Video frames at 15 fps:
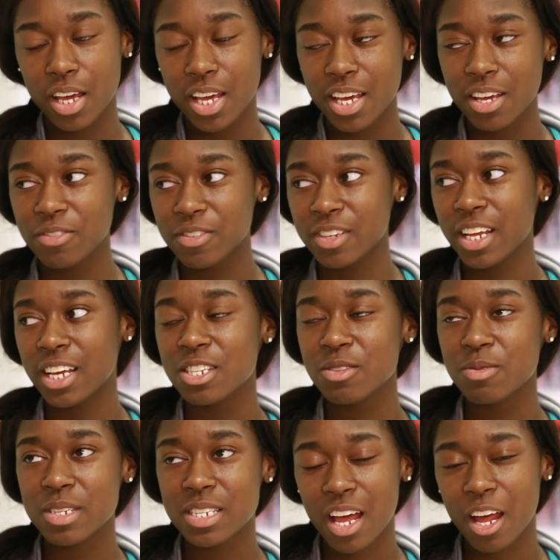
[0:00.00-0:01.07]
If dance
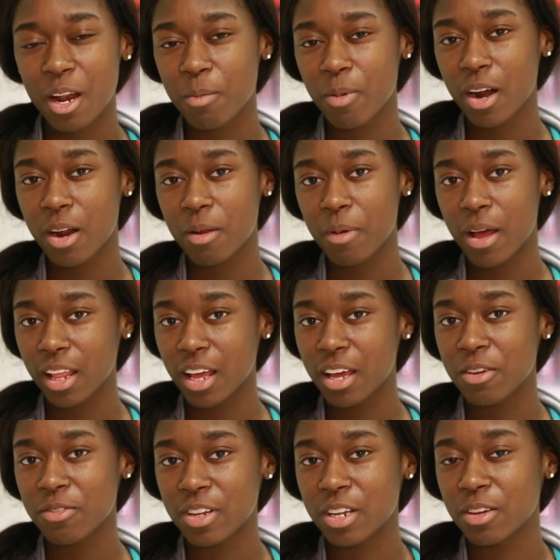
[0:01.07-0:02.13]
was not a part of my
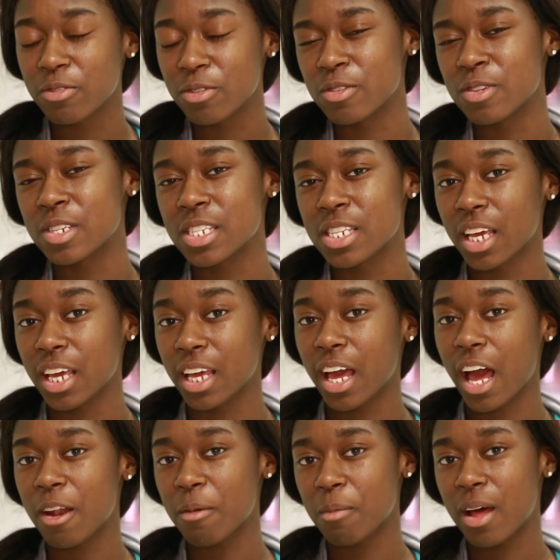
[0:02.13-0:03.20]
life and if it was taken
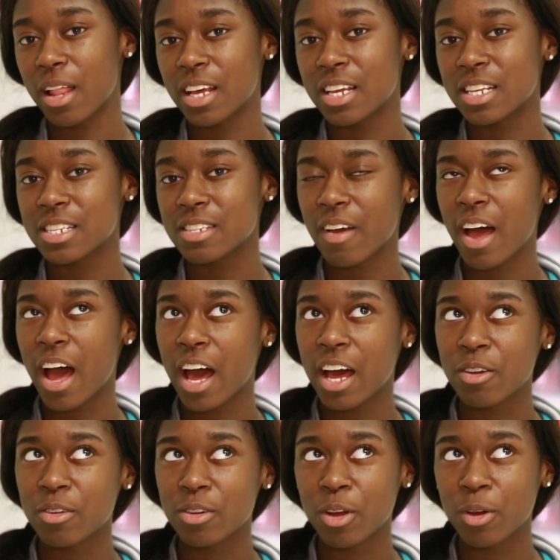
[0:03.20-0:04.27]
out of my life, I
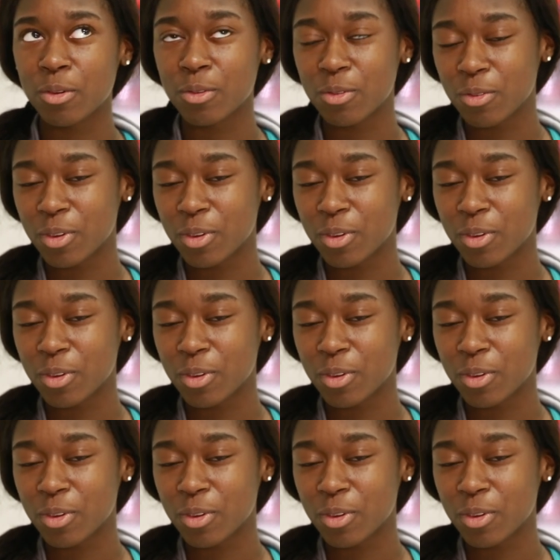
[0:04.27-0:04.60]
don't know